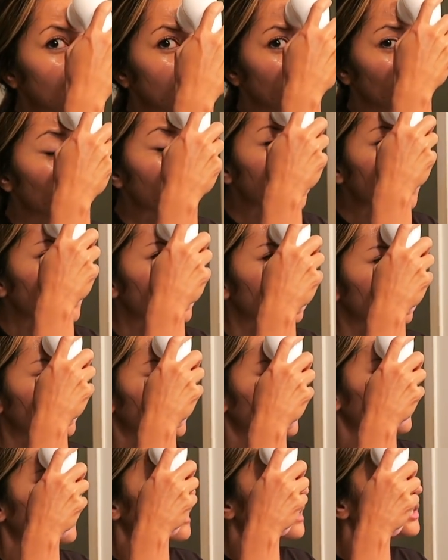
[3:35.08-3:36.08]
squeaky
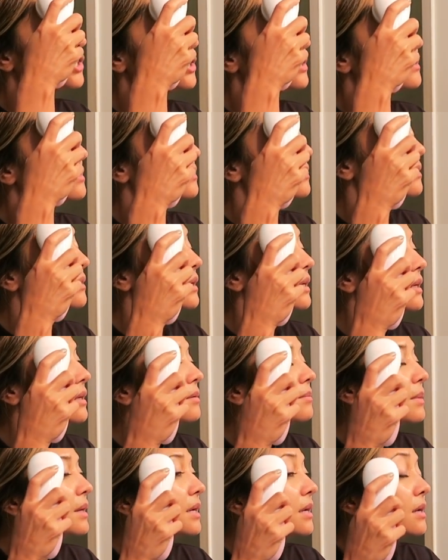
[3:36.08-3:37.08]
clean. Not just
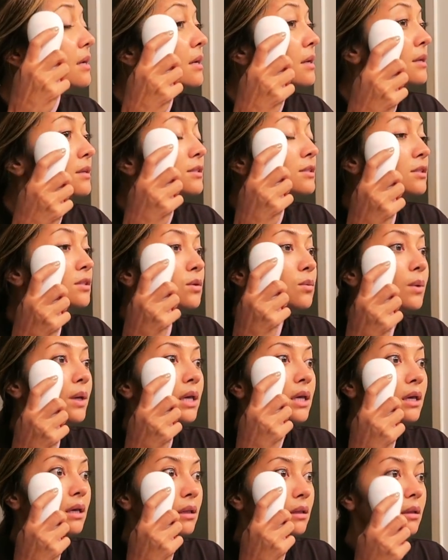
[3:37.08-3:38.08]
clean, but
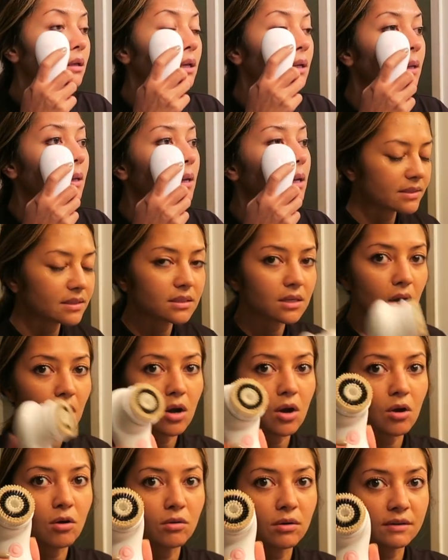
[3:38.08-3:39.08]
squeaky clean.
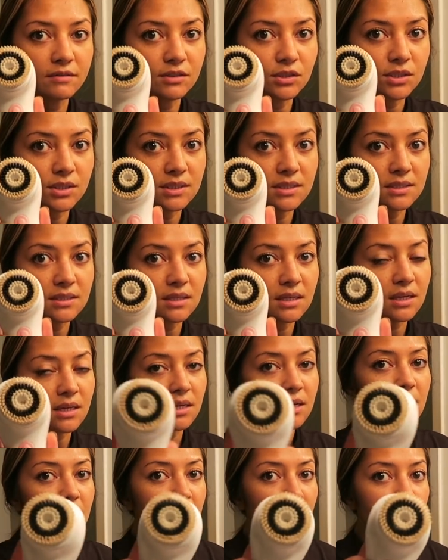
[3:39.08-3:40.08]
So as you can
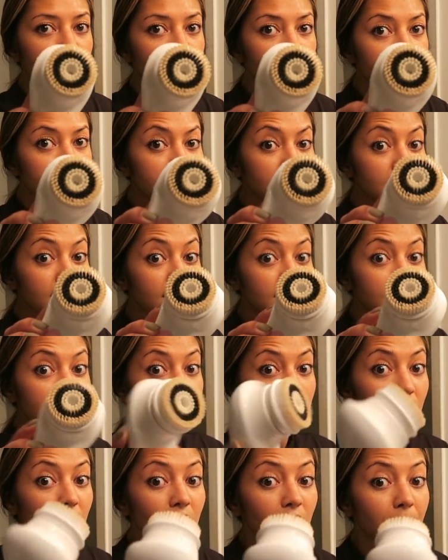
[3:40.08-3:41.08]
see, there is
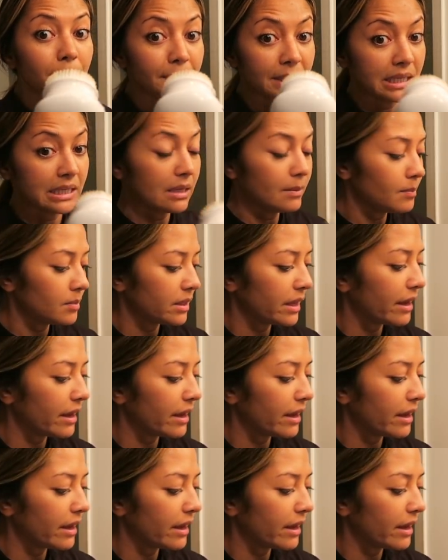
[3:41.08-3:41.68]
still makeup